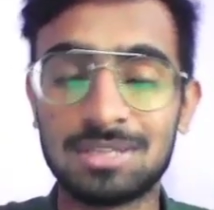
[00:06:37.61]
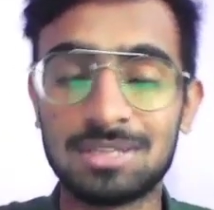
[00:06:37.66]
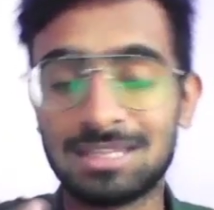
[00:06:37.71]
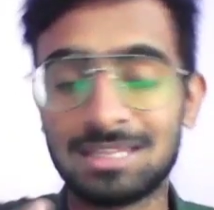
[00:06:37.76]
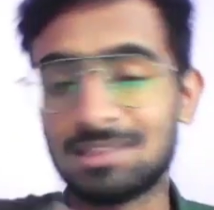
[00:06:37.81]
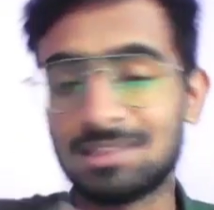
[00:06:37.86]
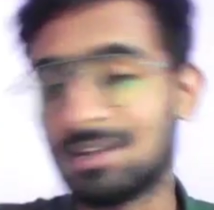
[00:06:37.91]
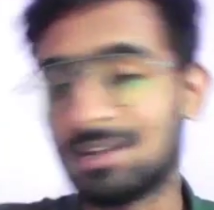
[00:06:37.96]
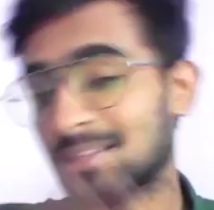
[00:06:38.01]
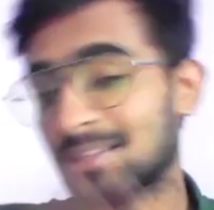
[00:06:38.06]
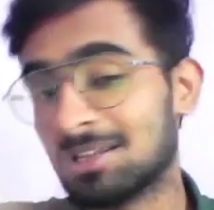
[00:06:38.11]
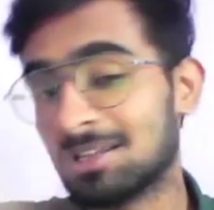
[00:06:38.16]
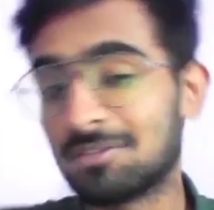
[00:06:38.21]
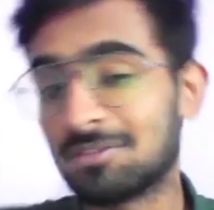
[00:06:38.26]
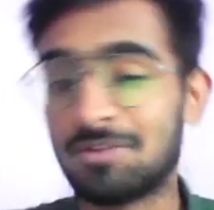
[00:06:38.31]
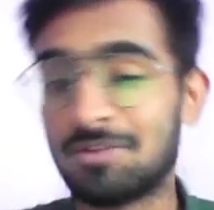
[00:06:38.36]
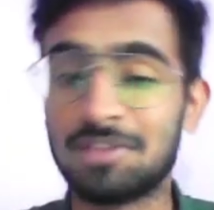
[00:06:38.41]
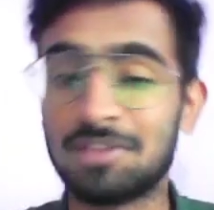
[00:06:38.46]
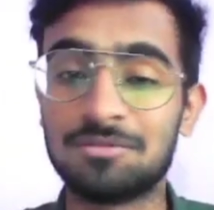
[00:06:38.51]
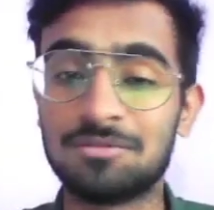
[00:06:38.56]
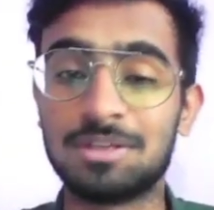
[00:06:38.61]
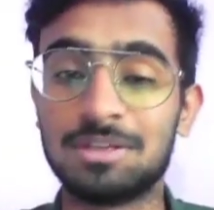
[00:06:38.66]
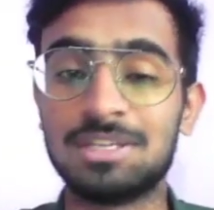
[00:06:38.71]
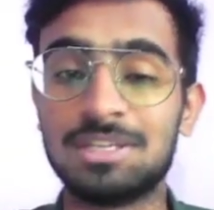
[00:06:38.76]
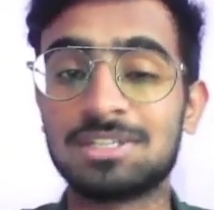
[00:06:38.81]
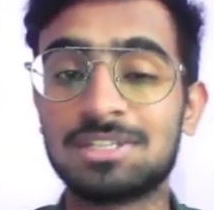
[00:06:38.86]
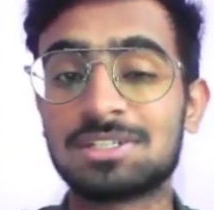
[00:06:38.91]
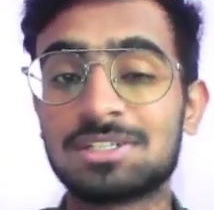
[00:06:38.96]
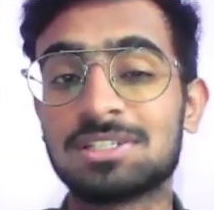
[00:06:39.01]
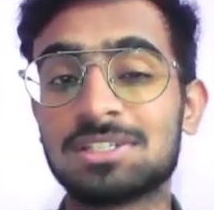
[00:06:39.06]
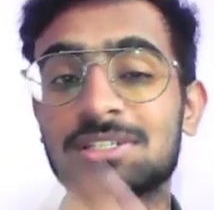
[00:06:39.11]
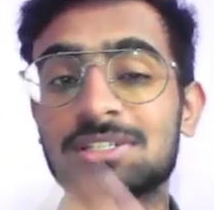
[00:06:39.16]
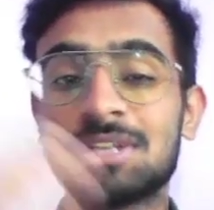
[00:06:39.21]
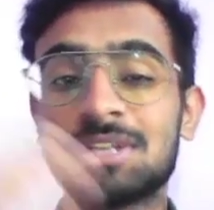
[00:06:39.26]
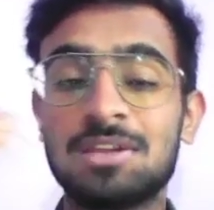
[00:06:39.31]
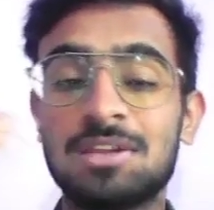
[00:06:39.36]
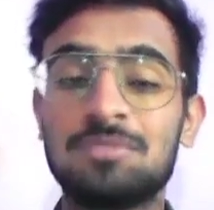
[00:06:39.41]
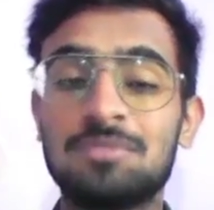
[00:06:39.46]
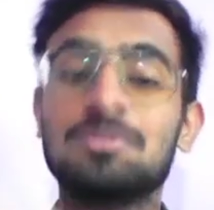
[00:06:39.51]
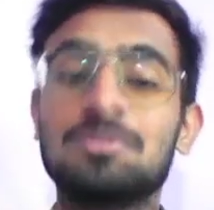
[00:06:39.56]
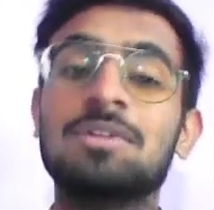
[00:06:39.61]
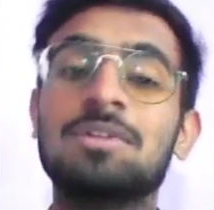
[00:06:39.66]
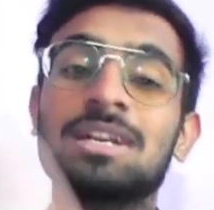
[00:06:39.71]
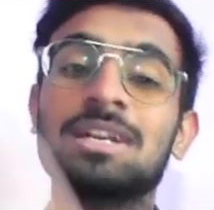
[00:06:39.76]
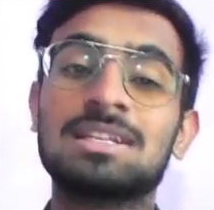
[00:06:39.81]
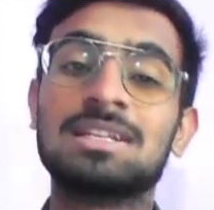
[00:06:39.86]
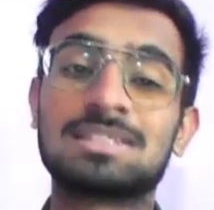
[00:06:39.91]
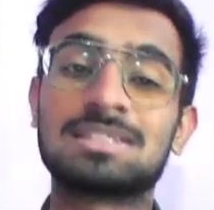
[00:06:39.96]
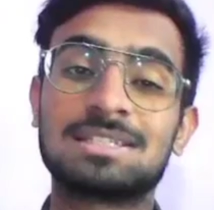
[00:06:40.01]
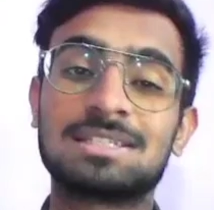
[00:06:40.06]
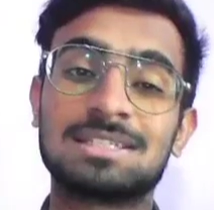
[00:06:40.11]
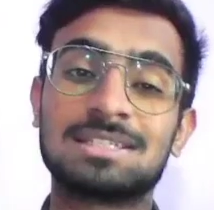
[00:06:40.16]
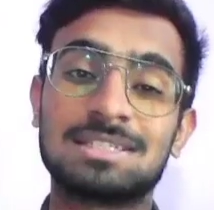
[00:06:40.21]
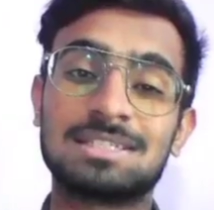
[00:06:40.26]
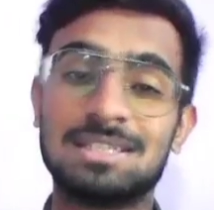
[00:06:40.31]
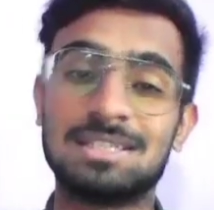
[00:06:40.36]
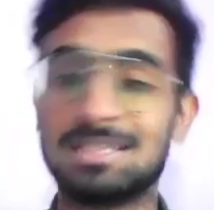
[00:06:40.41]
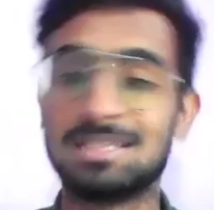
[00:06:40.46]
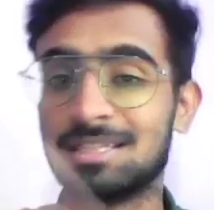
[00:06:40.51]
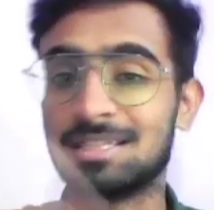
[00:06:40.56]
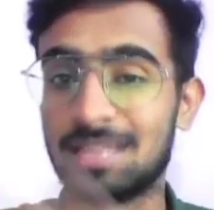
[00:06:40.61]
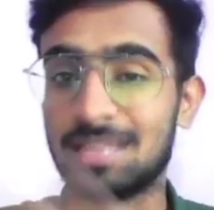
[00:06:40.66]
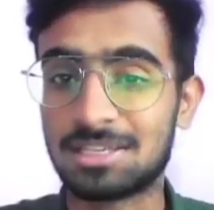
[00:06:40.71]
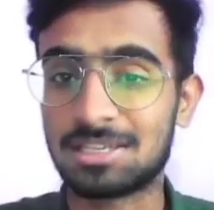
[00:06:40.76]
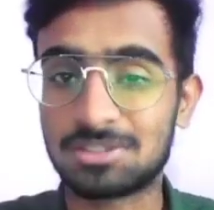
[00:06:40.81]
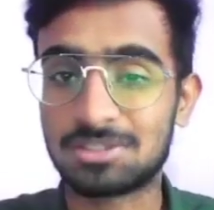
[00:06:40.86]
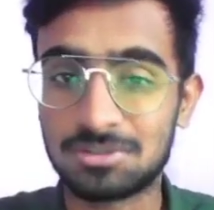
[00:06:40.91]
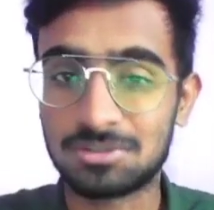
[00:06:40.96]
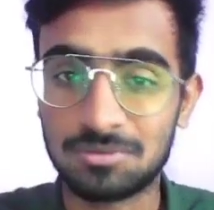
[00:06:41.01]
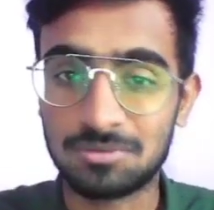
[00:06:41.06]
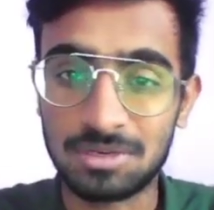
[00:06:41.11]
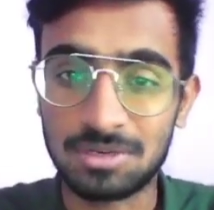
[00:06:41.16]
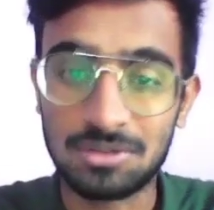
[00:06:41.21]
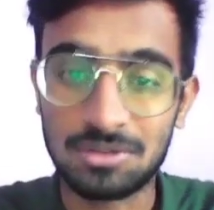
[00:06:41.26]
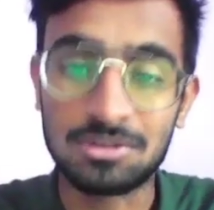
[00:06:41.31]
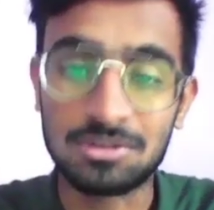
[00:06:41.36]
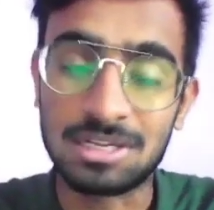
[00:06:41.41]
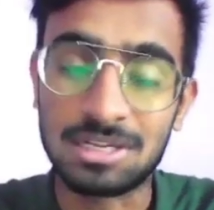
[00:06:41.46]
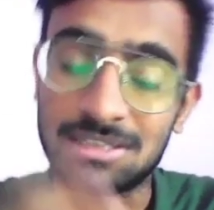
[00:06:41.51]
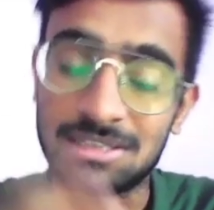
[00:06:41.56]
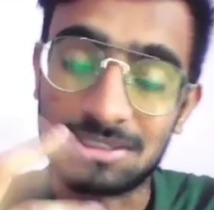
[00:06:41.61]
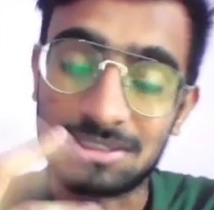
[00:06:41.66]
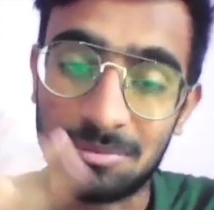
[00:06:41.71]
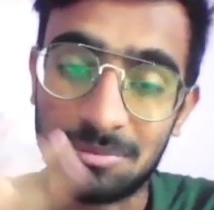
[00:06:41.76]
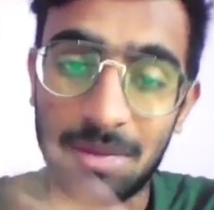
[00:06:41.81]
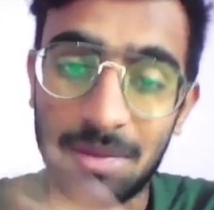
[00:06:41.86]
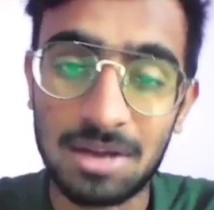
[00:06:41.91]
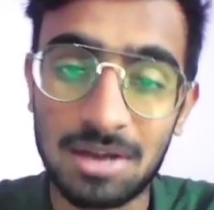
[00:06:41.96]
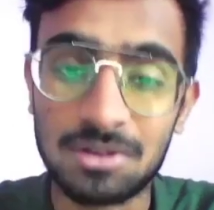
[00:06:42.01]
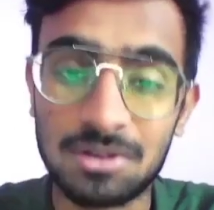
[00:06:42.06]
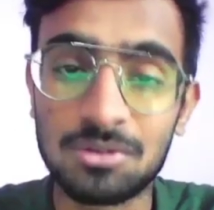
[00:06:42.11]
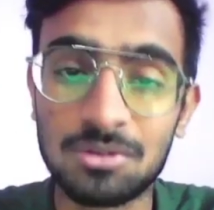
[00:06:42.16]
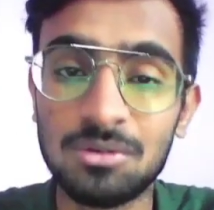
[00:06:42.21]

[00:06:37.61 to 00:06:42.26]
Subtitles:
Then other five variations we will discuss in the next video, that is the part